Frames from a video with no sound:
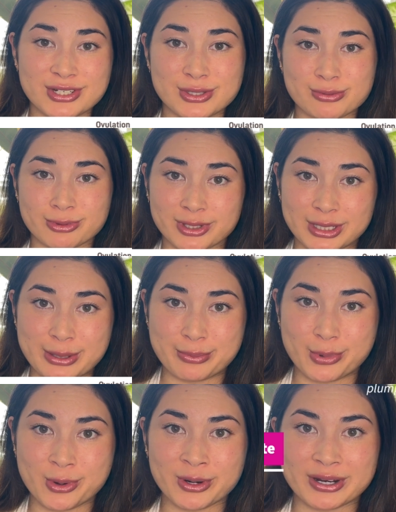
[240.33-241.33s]
is really
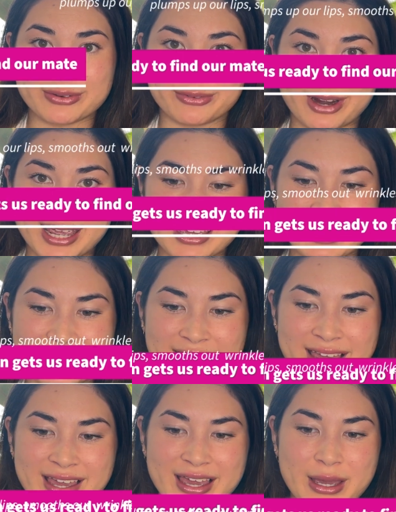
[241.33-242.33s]
important, right?
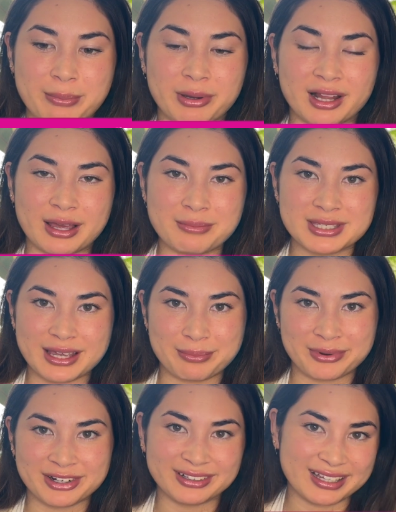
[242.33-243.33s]
It plumps up
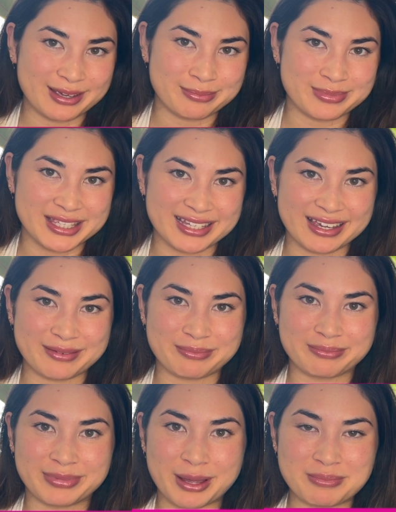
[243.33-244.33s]
our lips, it
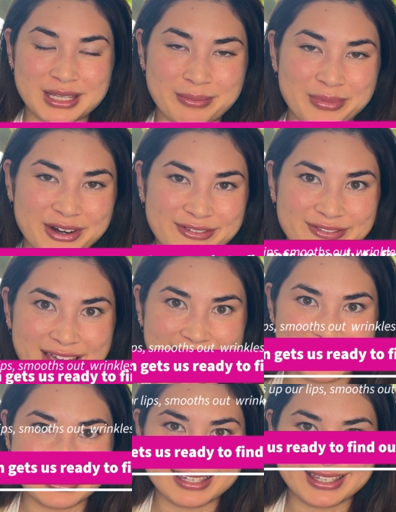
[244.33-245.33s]
plumps up our
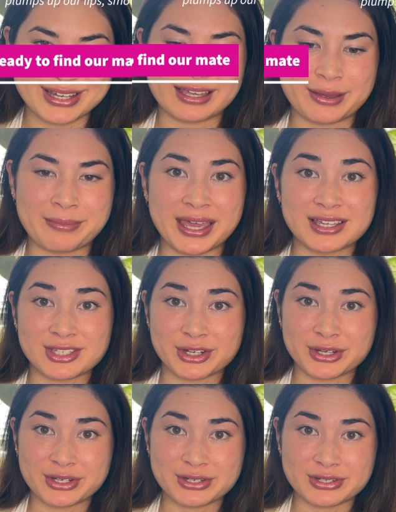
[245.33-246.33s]
face, it makes
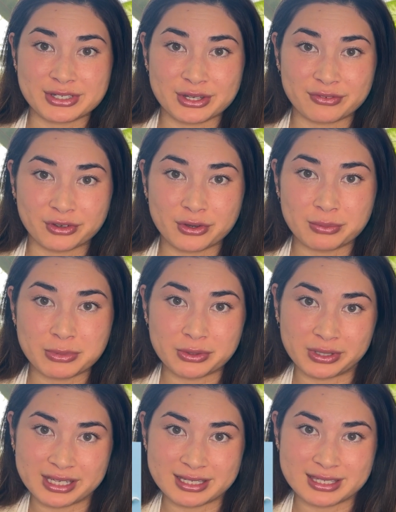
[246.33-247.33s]
our cervical
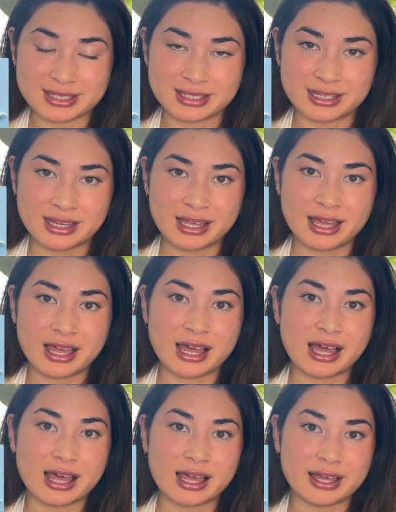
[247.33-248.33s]
mucus
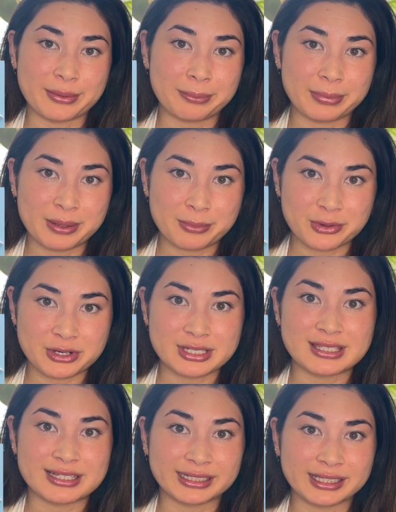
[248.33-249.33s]
a bit more
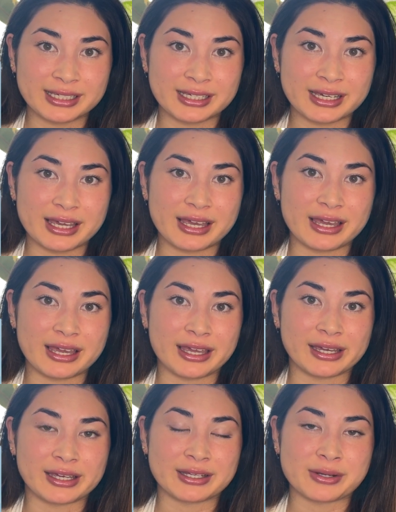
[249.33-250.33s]
sticky
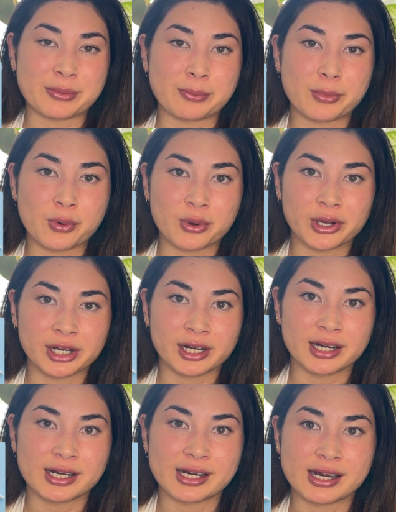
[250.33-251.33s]
and
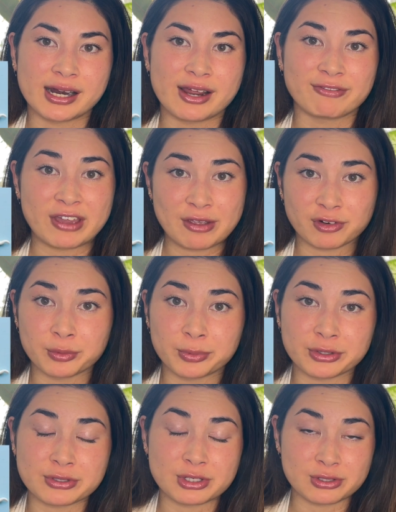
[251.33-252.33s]
more
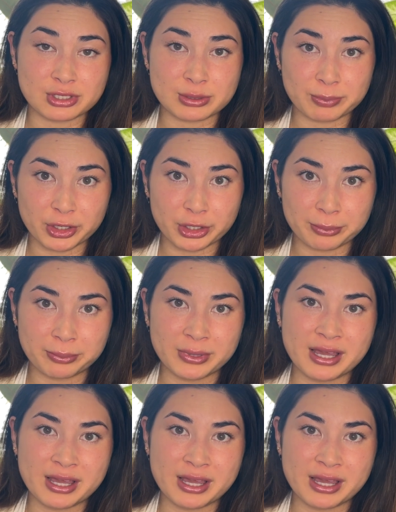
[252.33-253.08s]
favorable to sperm,